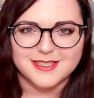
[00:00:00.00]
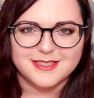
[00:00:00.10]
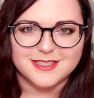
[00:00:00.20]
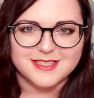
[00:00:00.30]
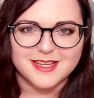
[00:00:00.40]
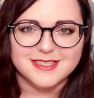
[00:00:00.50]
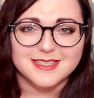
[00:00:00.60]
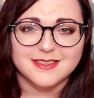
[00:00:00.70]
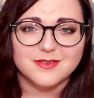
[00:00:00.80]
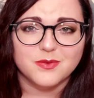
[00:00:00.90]
It just
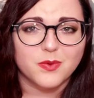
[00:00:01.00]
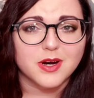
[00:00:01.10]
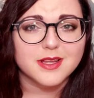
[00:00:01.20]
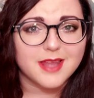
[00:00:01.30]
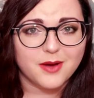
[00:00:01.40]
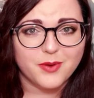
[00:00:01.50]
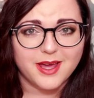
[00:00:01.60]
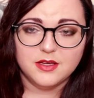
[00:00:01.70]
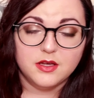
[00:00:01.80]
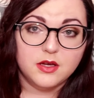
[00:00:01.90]
doesn't work that
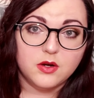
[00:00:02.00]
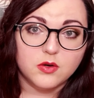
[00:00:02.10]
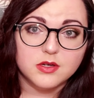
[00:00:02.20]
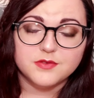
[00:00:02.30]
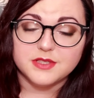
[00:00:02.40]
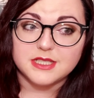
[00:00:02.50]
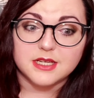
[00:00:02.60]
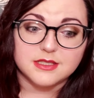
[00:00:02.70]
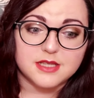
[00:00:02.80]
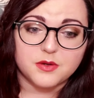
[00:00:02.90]
way. Or if it
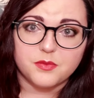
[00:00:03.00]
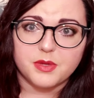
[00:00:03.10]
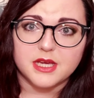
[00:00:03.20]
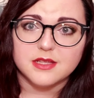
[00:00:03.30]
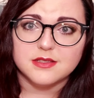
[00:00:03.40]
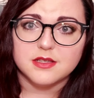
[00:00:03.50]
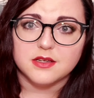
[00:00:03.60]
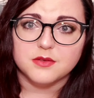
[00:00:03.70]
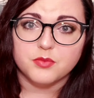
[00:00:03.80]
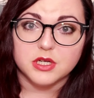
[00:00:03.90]
does, that would be
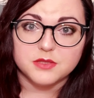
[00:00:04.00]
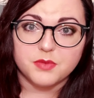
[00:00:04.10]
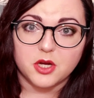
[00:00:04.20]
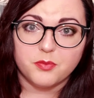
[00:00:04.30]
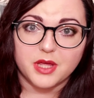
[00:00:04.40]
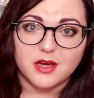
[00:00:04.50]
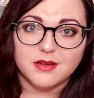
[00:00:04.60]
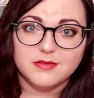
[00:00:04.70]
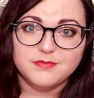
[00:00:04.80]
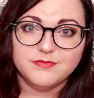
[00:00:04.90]
considered presbyopia.
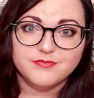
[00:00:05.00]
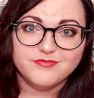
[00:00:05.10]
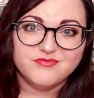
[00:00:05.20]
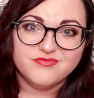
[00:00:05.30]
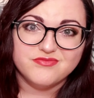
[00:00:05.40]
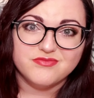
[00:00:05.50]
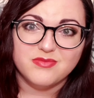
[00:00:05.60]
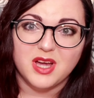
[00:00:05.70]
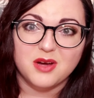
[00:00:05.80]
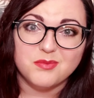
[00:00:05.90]

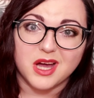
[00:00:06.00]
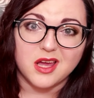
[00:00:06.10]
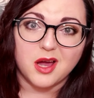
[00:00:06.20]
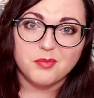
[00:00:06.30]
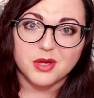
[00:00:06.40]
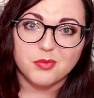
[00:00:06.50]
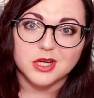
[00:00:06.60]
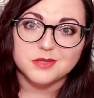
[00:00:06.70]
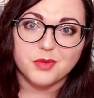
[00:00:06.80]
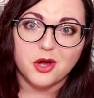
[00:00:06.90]
A myopic
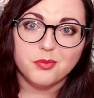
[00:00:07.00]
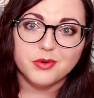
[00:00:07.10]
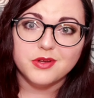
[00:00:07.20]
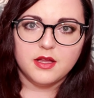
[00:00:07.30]
presbyope.